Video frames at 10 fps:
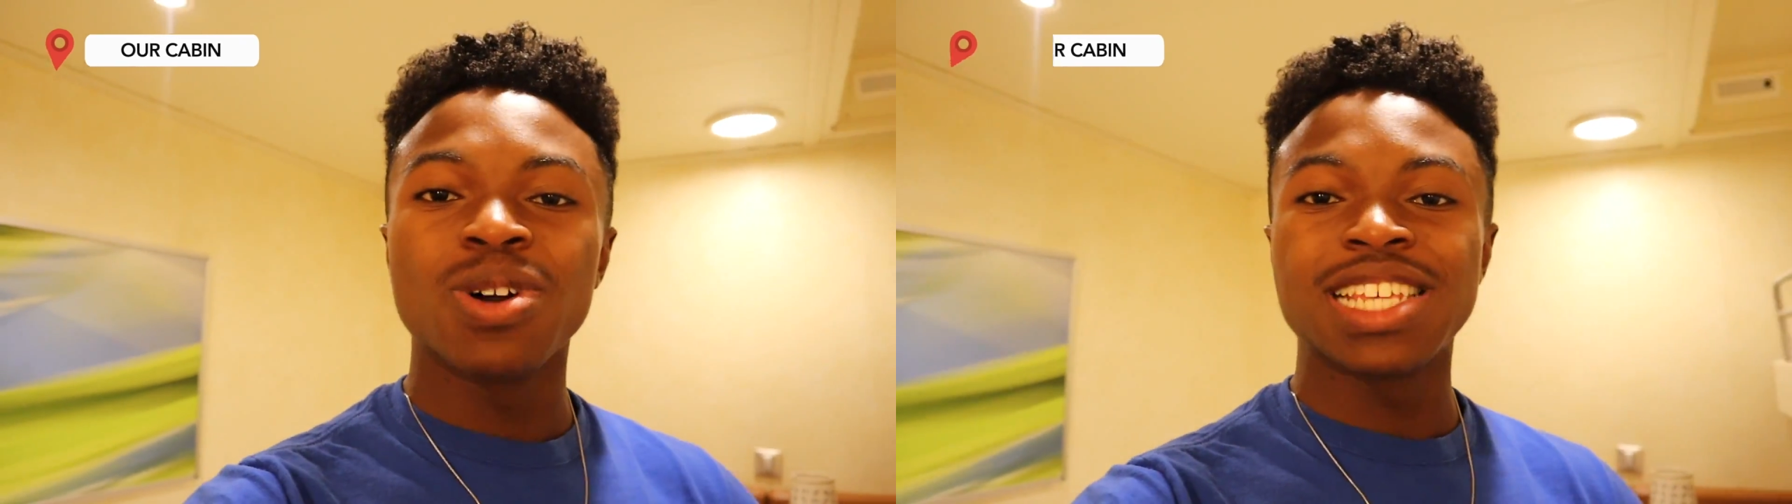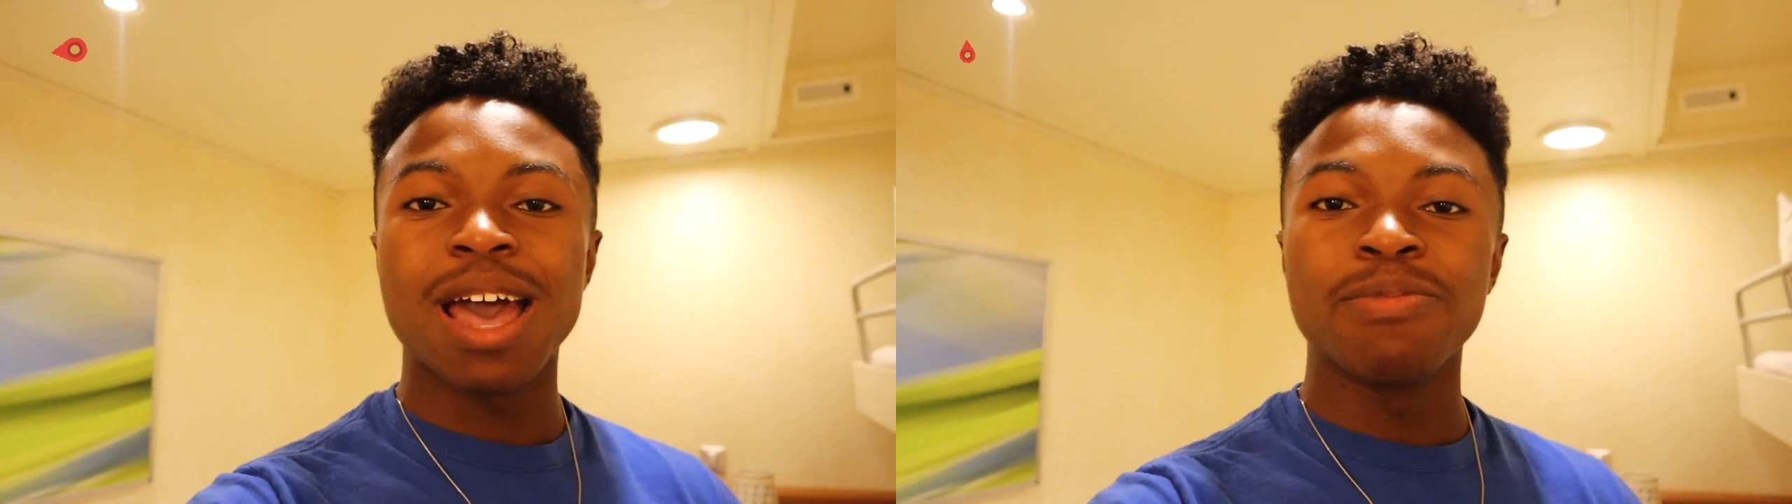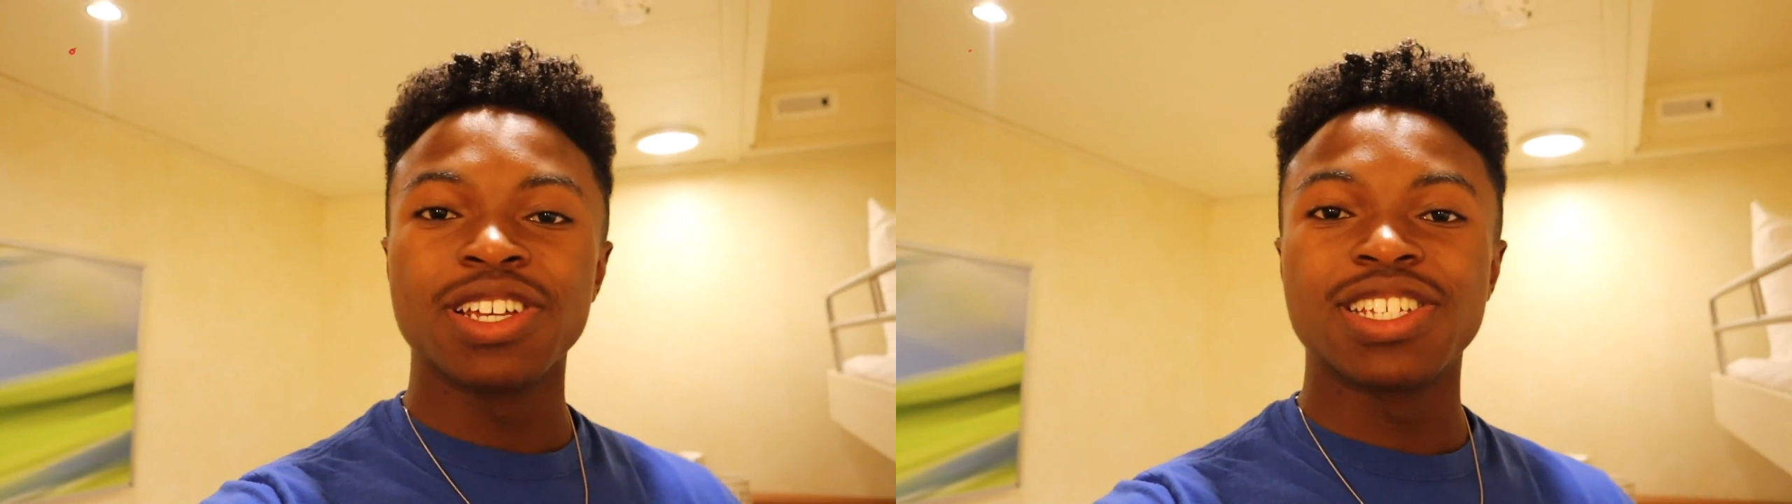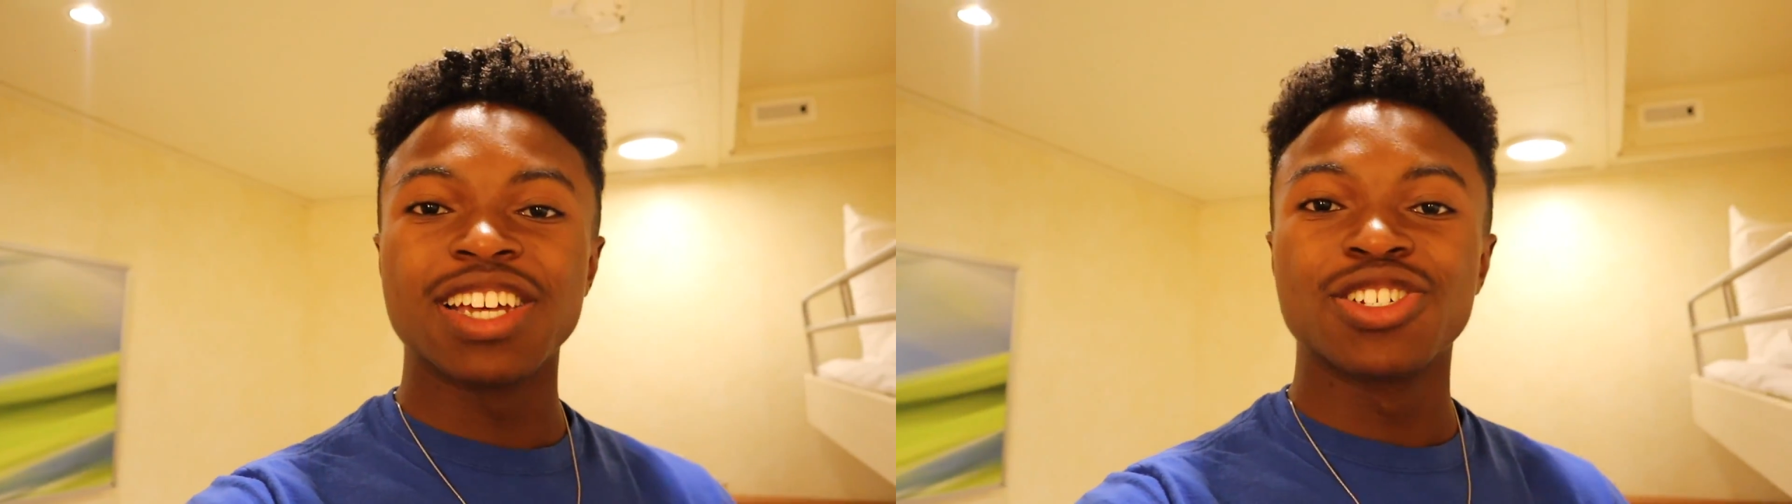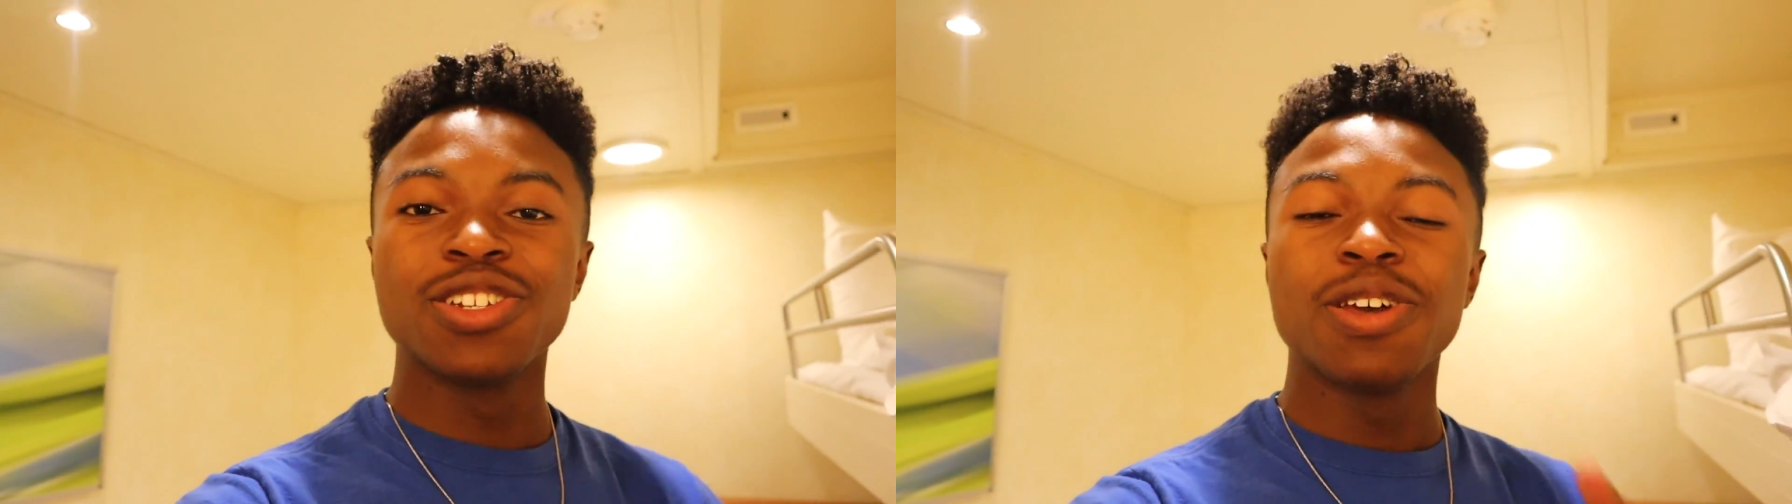in the What's
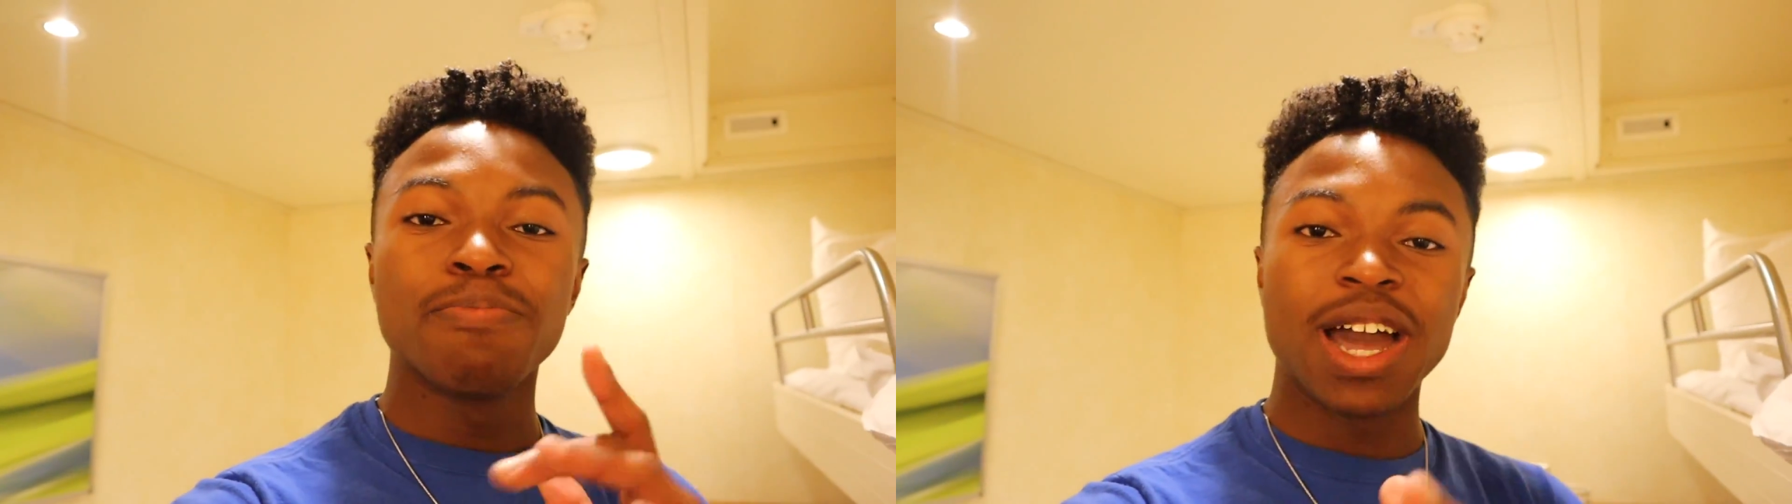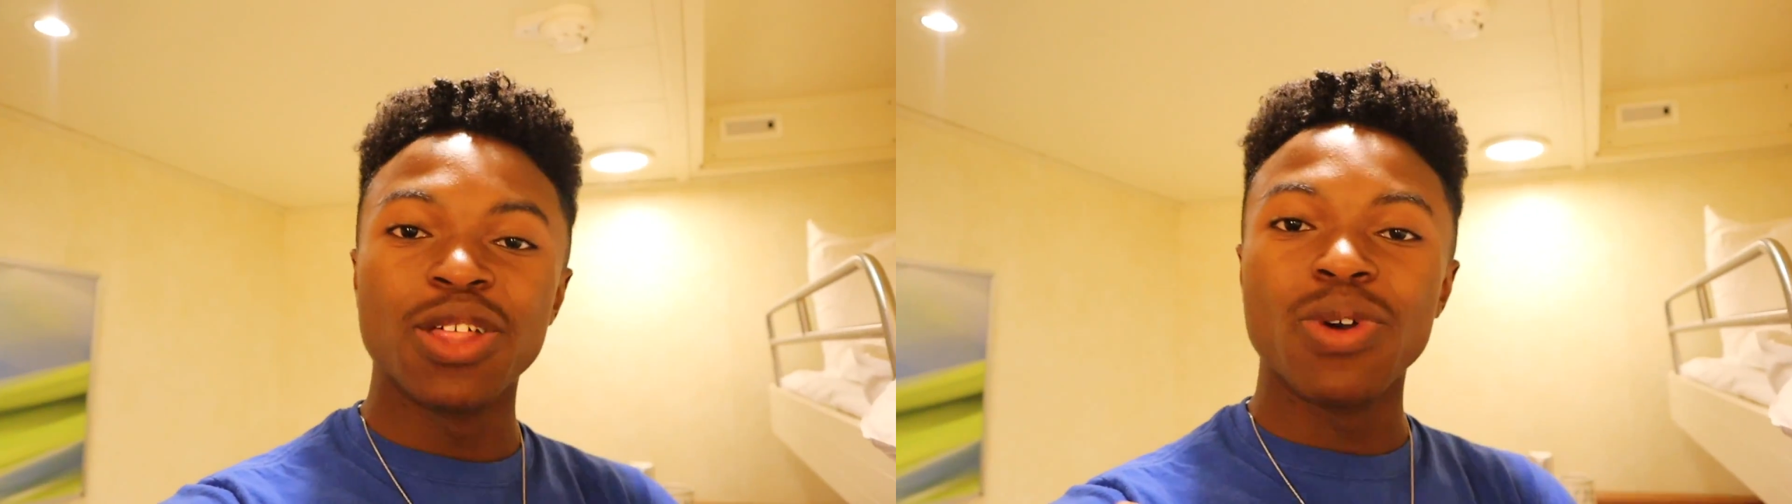Happening section.